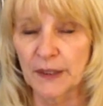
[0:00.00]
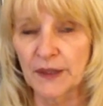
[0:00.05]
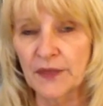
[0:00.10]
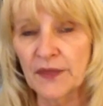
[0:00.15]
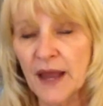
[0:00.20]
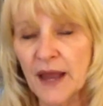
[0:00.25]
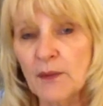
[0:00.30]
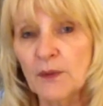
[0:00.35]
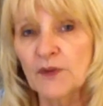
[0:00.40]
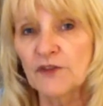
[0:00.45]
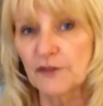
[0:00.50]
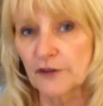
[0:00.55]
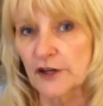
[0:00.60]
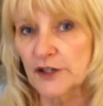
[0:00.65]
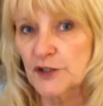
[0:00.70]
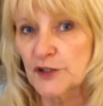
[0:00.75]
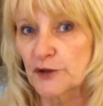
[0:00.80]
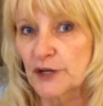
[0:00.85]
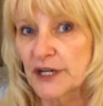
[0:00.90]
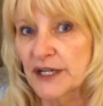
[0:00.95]
And that one
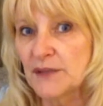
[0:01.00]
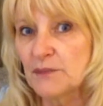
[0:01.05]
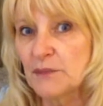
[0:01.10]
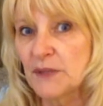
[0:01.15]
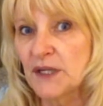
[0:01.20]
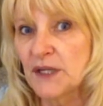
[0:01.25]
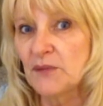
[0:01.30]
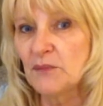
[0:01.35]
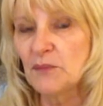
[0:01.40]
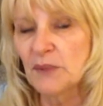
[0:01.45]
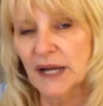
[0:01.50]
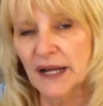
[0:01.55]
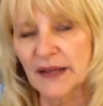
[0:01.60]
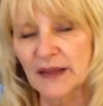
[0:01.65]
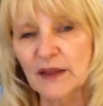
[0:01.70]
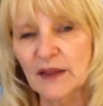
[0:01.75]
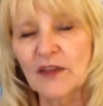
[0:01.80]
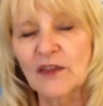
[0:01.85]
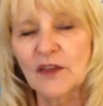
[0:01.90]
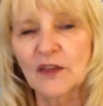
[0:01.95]
frustrated me, but I
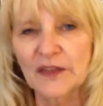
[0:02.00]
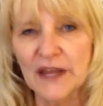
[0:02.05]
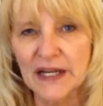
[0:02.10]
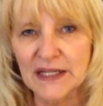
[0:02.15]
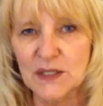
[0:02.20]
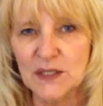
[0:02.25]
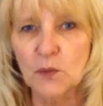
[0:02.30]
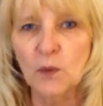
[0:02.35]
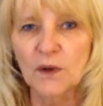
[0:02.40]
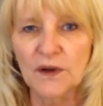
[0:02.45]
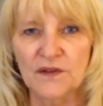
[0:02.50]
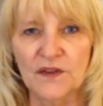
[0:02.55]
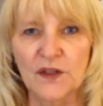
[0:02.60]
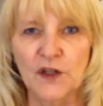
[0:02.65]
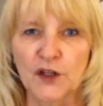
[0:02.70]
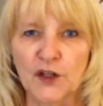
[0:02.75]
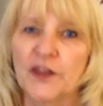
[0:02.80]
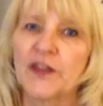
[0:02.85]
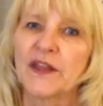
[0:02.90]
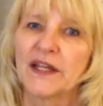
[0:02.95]
think that that's one of the
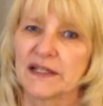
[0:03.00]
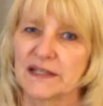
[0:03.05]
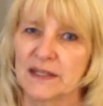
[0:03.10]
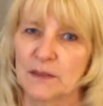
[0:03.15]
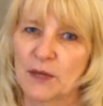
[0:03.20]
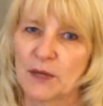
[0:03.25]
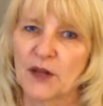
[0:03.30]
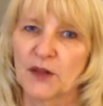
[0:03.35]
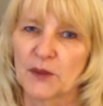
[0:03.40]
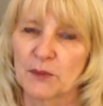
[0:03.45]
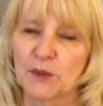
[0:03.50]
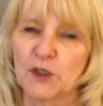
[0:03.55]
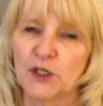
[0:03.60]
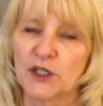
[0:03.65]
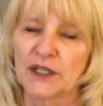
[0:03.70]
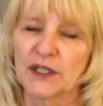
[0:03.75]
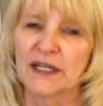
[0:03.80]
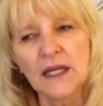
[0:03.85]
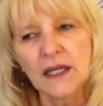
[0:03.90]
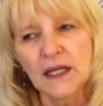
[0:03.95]
good things about the
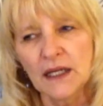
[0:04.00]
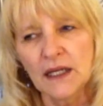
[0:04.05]
book.